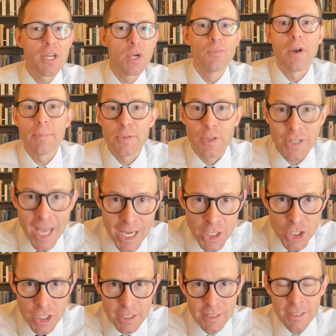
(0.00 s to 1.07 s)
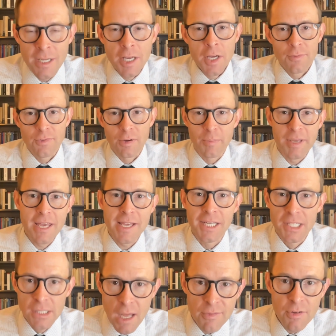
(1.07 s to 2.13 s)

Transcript: of reputation for being a love